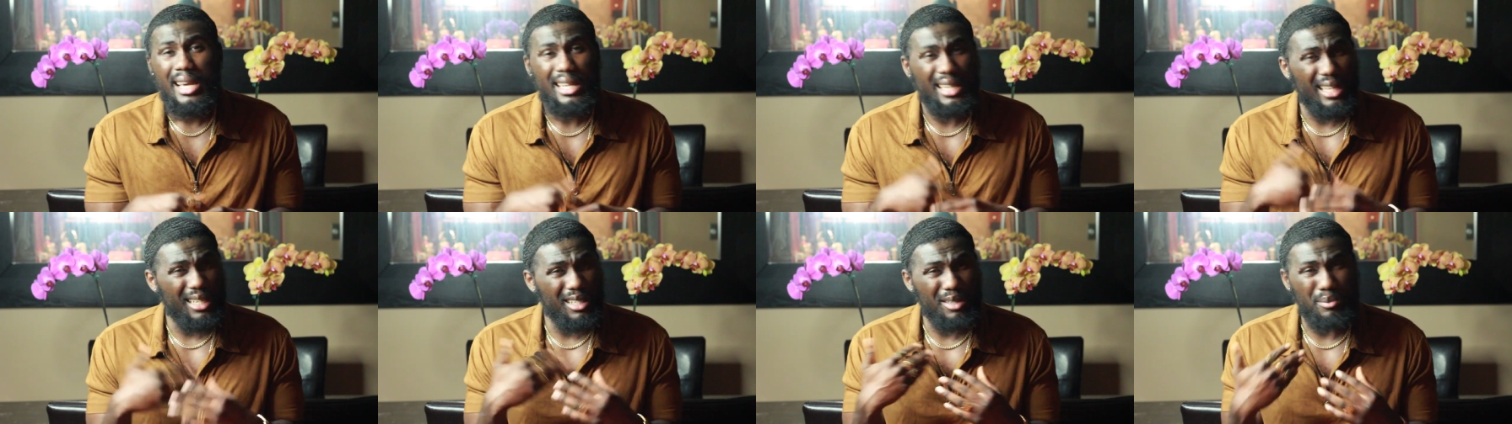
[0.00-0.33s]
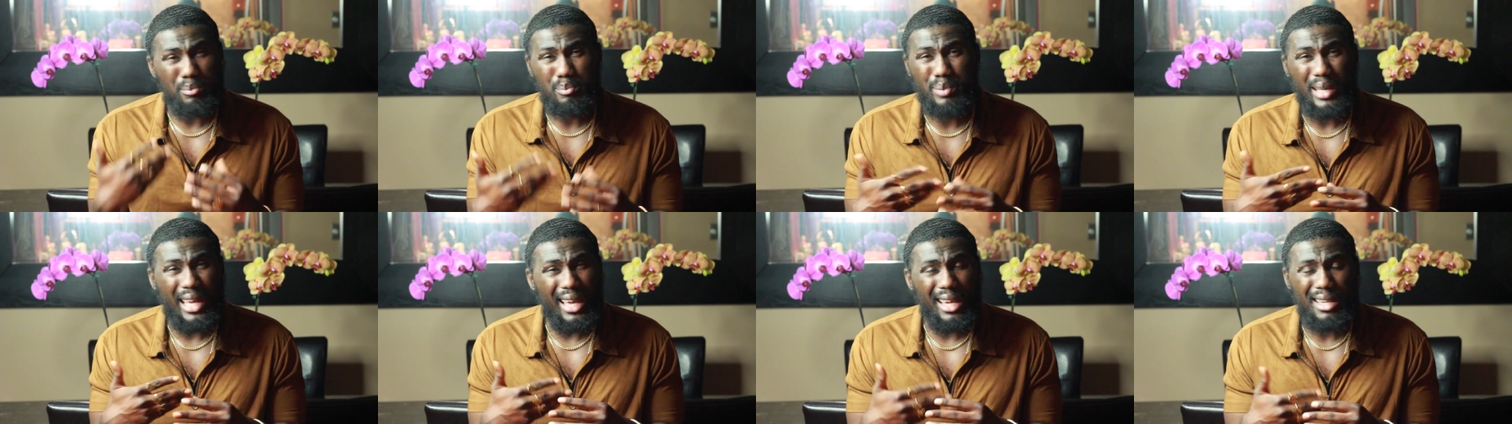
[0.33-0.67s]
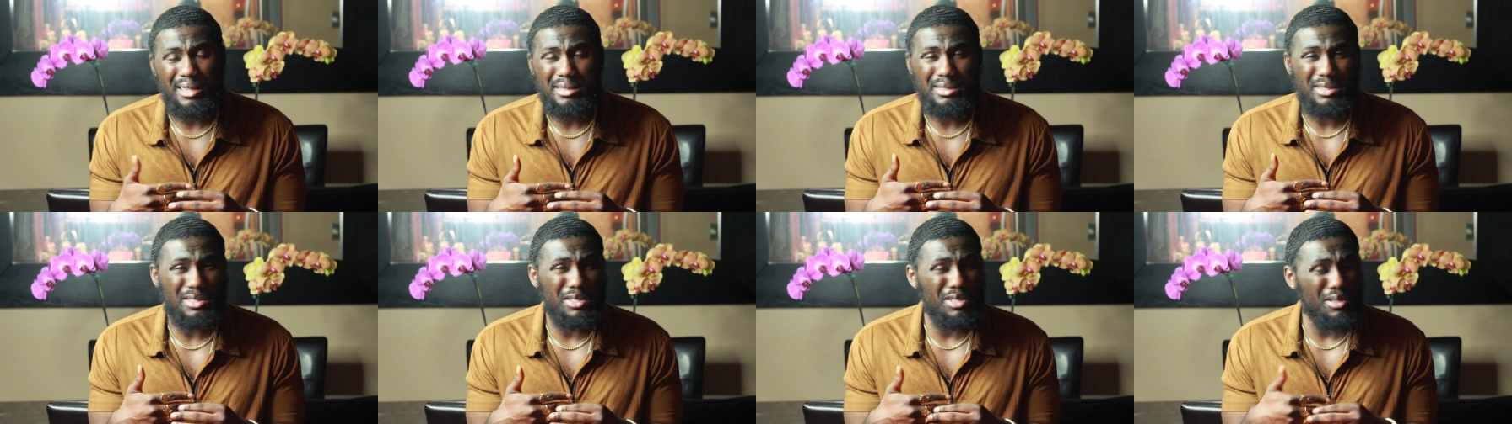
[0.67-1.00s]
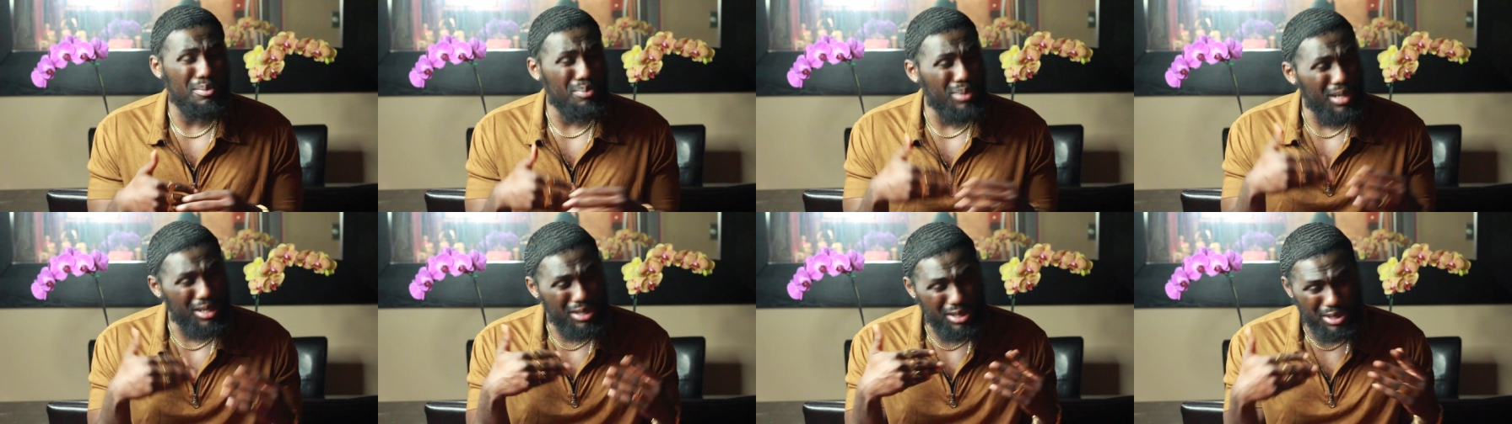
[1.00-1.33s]
and at the base there
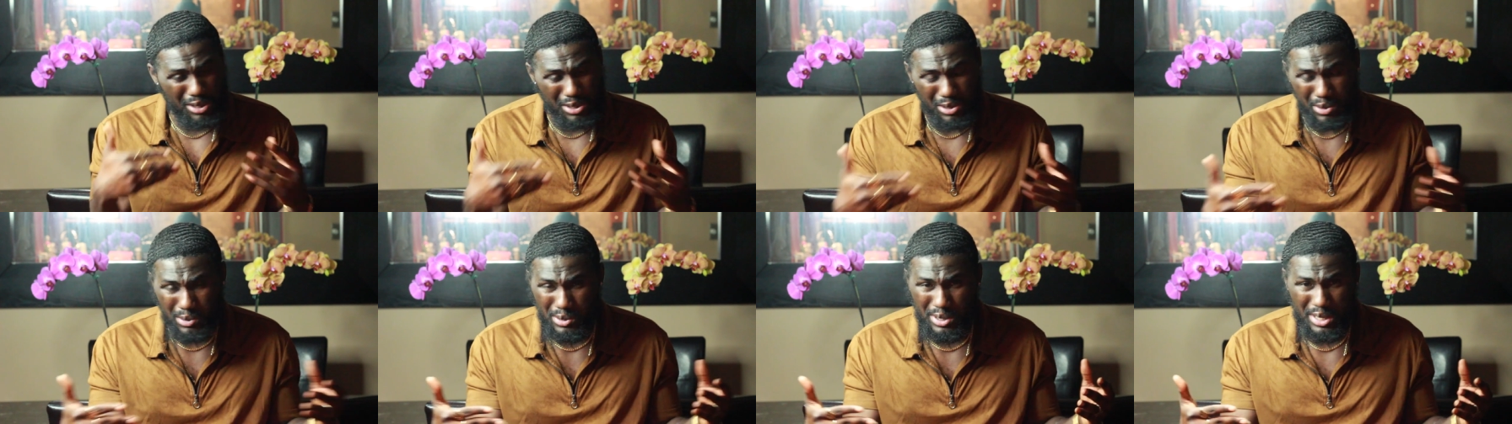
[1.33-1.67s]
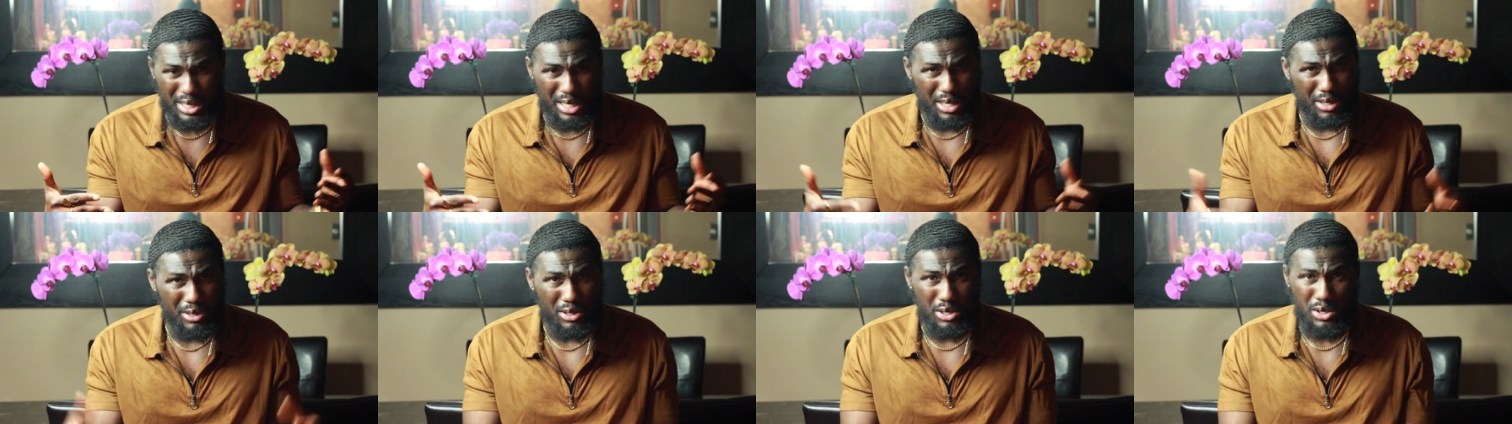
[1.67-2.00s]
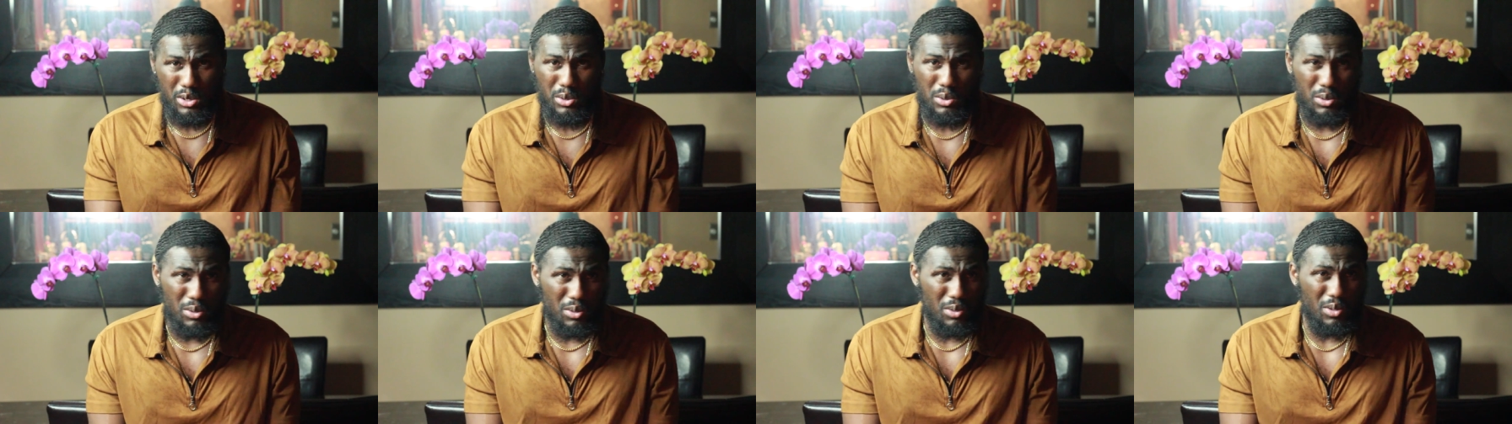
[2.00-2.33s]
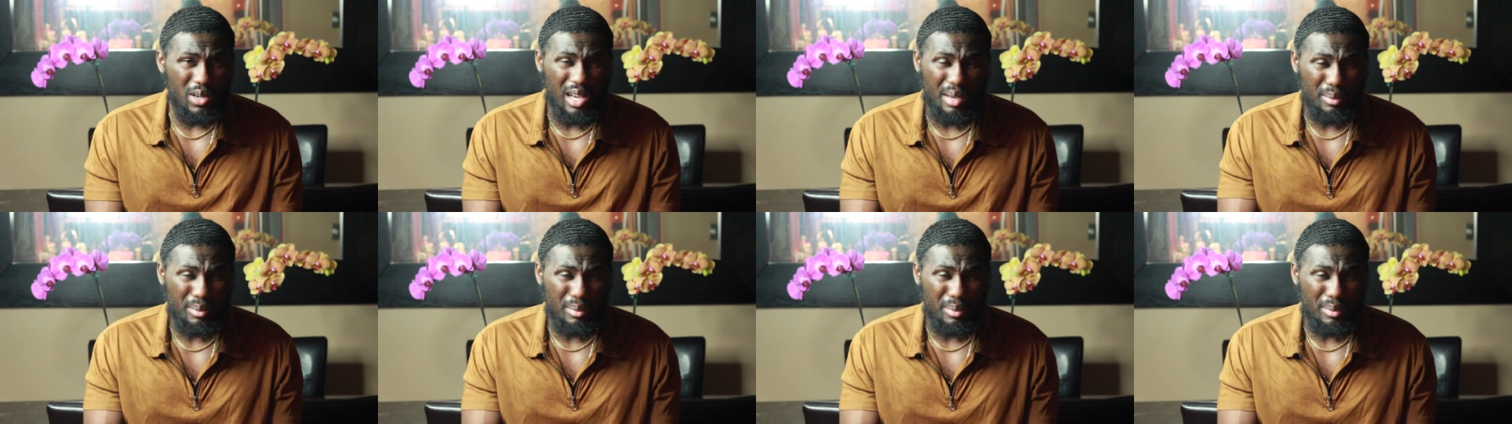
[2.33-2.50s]
are a bunch of notes there too.